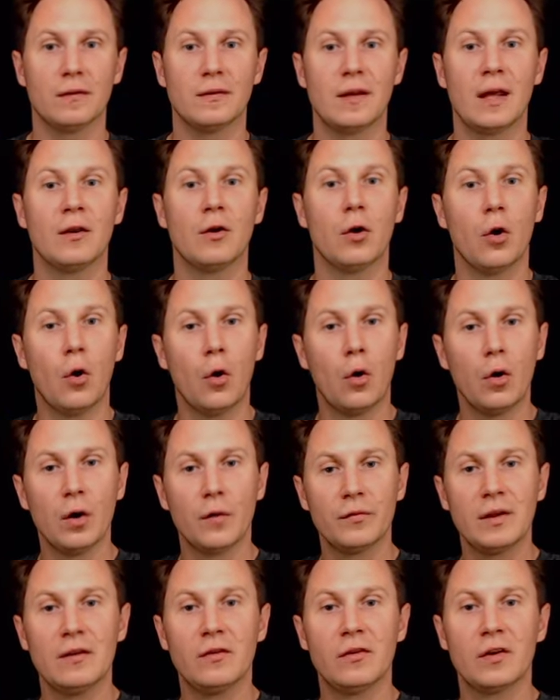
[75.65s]
then all
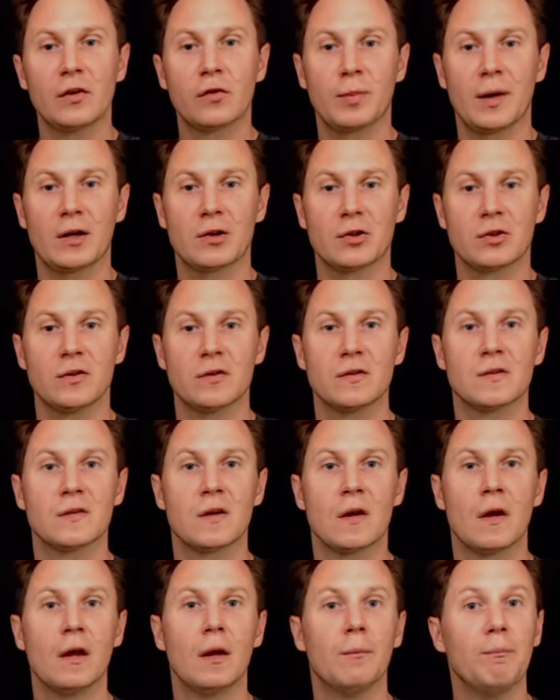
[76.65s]
of these expressions
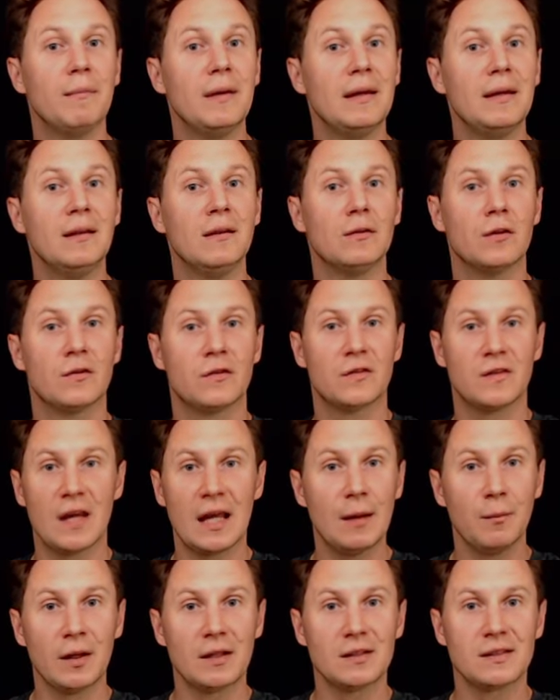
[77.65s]
mean the
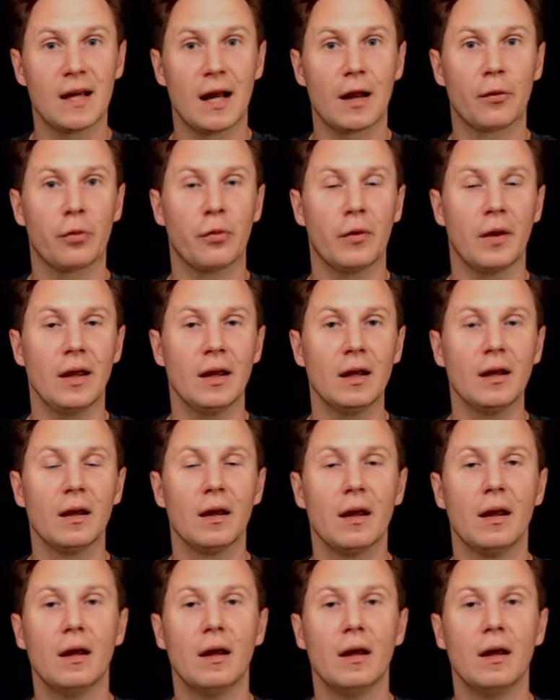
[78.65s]
same exact thing,